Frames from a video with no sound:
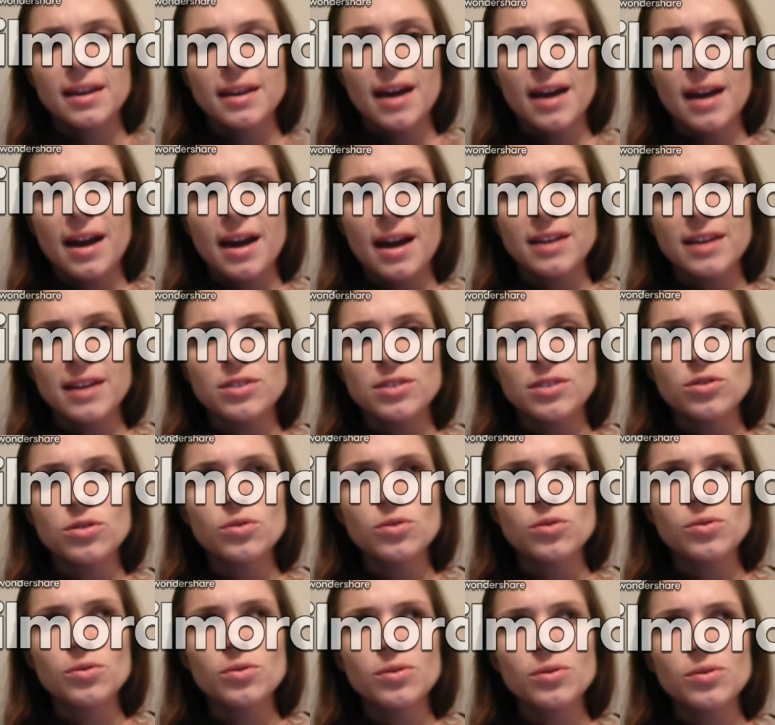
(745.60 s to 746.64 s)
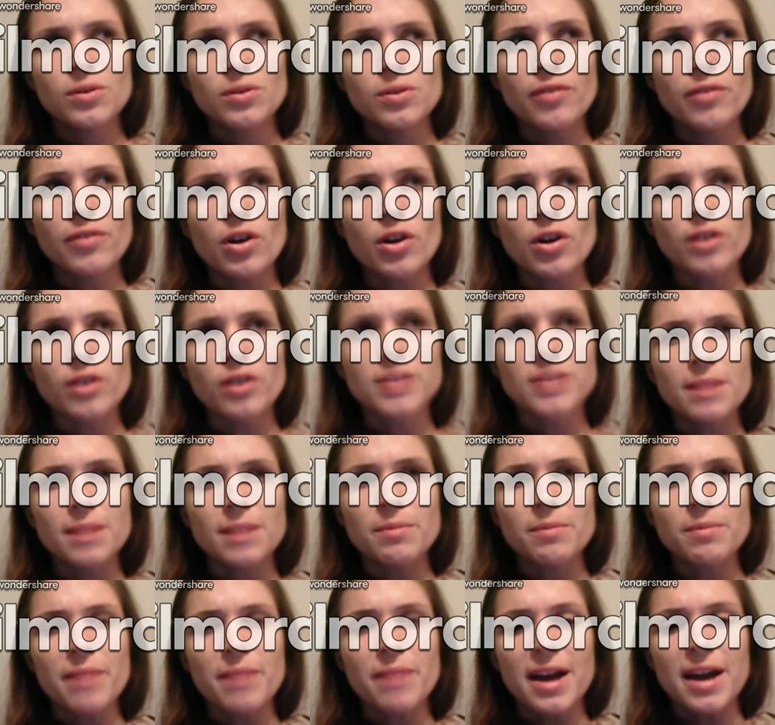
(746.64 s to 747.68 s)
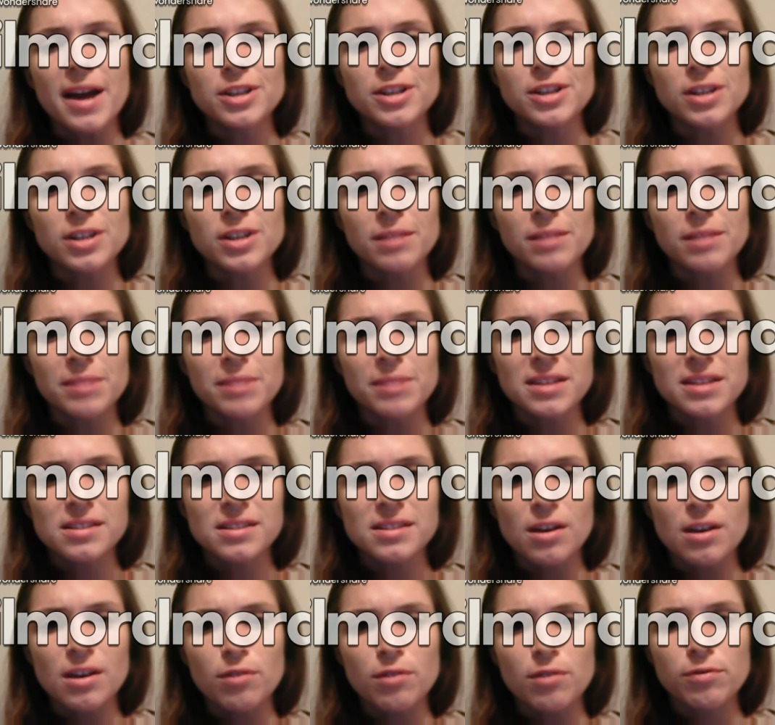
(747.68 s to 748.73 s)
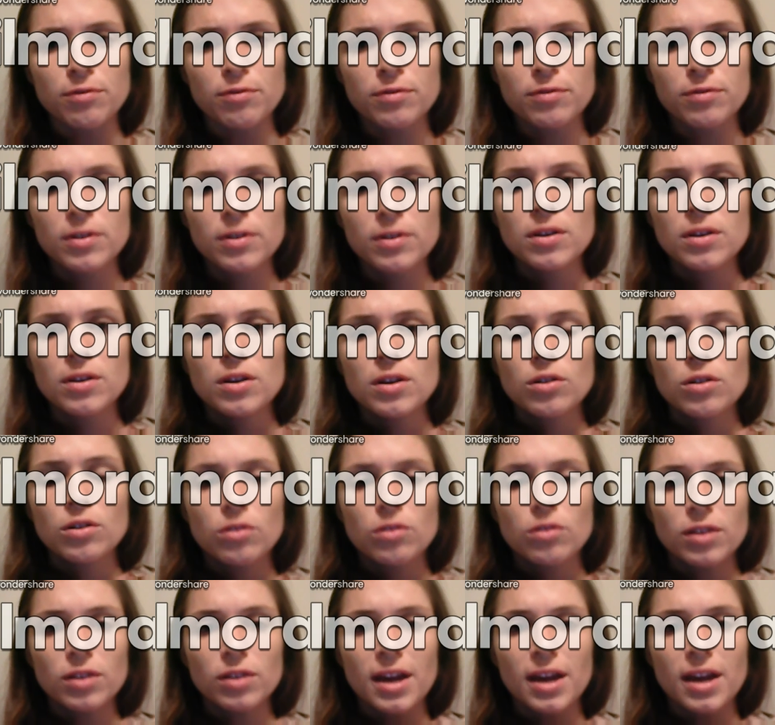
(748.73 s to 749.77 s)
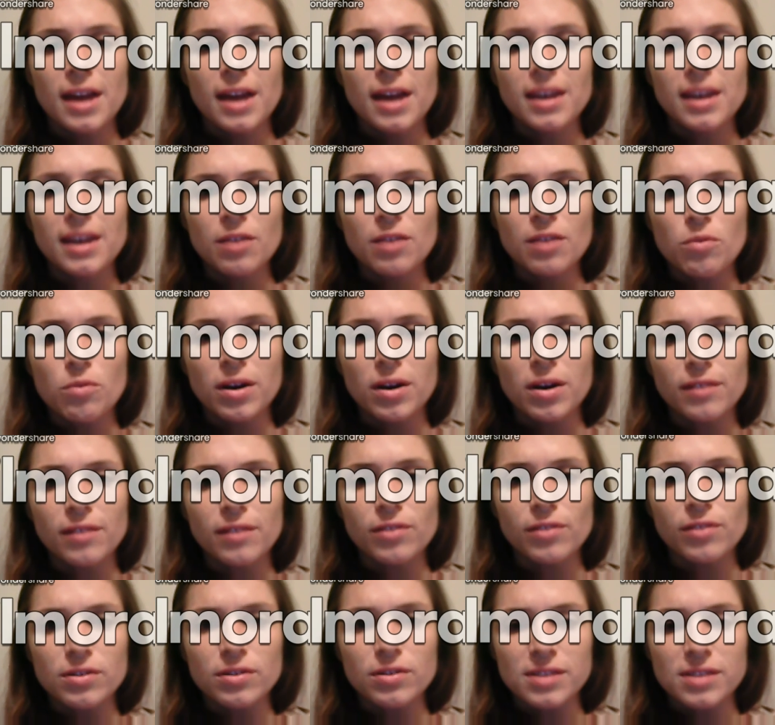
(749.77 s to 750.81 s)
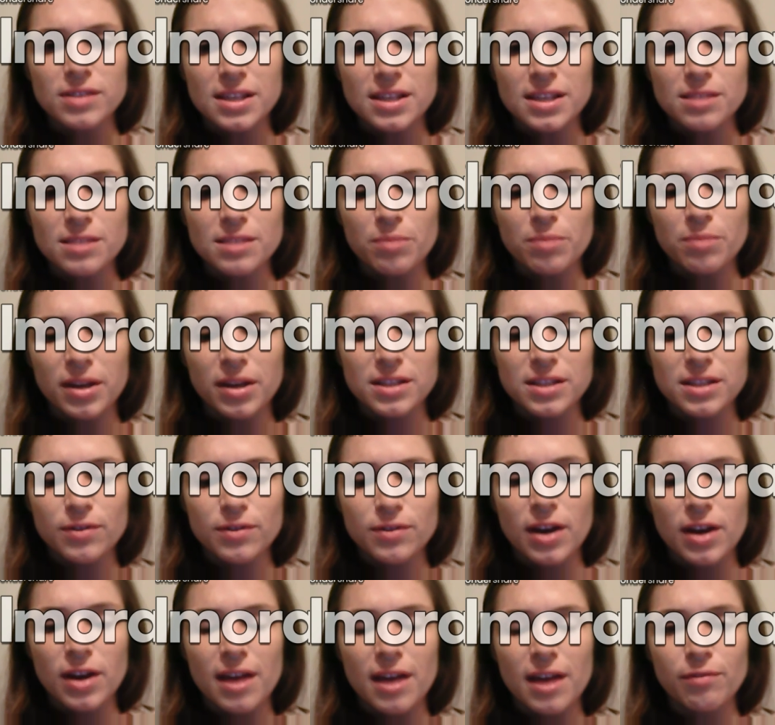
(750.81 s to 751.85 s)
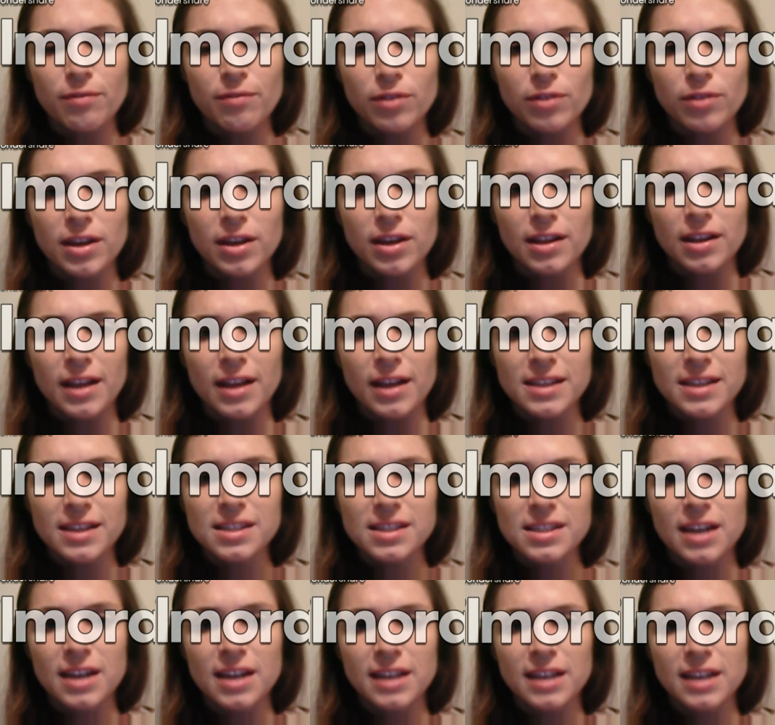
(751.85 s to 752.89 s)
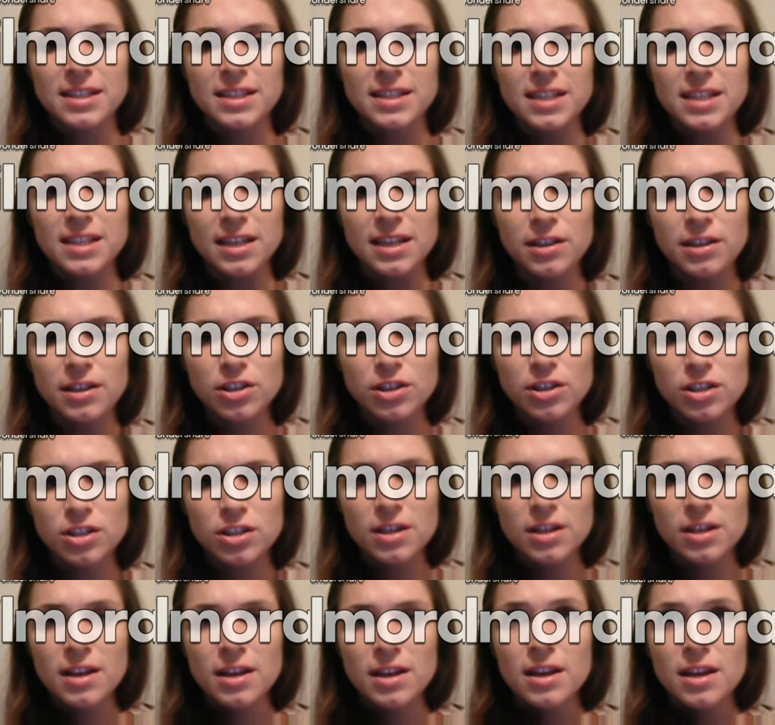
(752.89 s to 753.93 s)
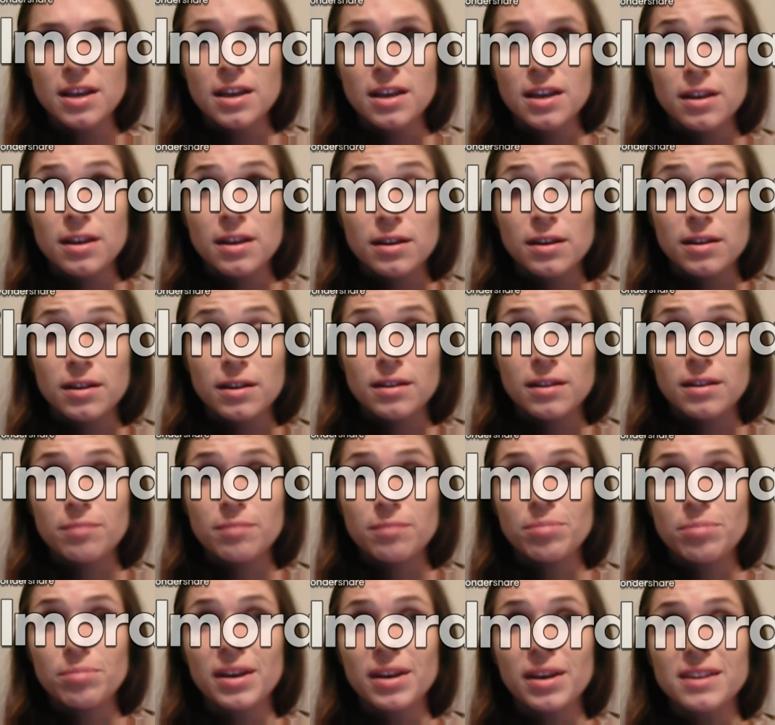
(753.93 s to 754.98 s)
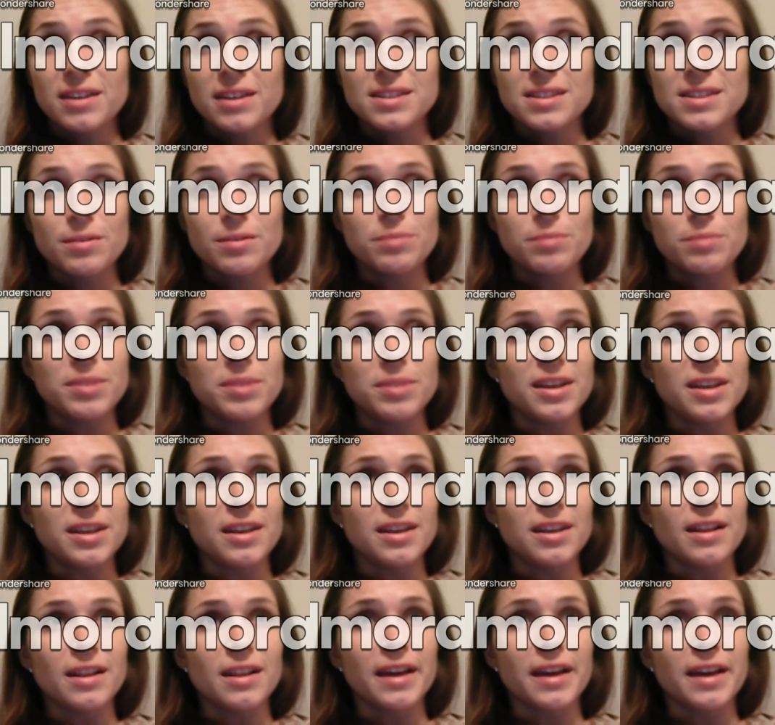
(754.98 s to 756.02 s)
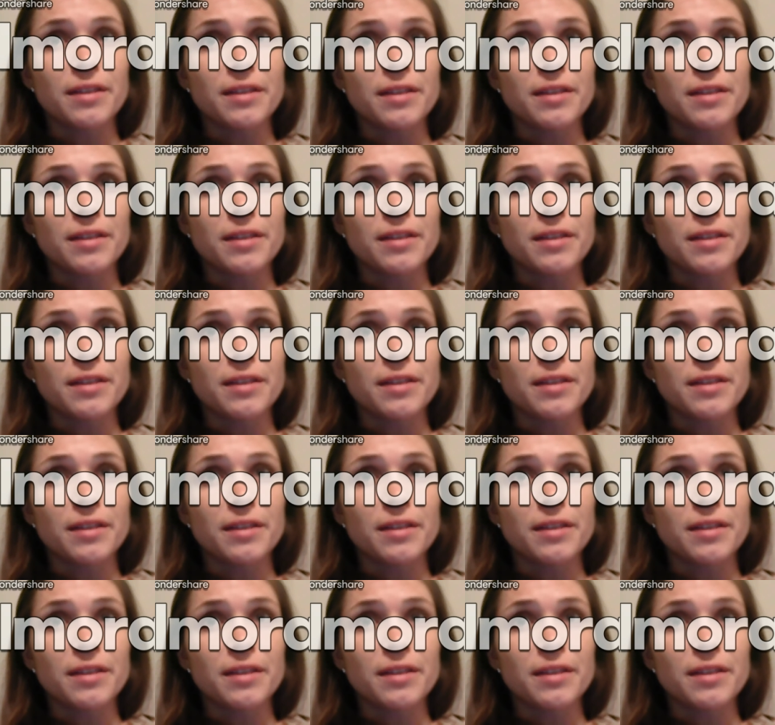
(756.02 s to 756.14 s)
I do have a hard time imagining myself creating one of those lesson plans for every lesson I teach, because that would be like